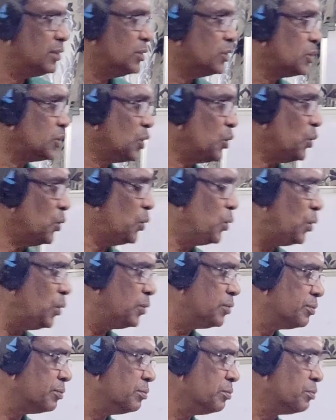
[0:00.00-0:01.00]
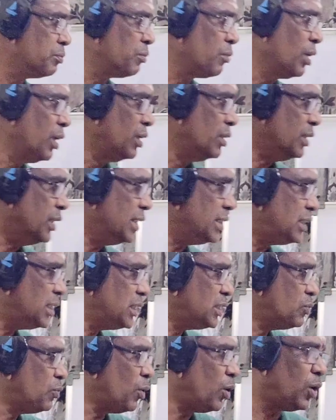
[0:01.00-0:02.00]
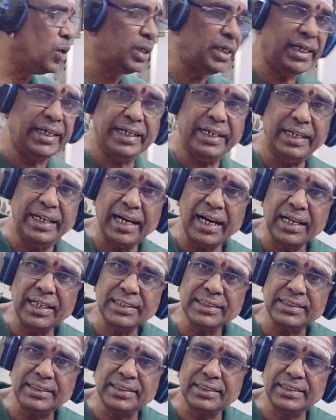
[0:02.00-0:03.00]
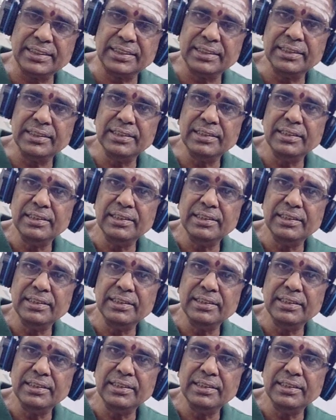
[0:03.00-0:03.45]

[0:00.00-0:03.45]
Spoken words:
So, this is what it does.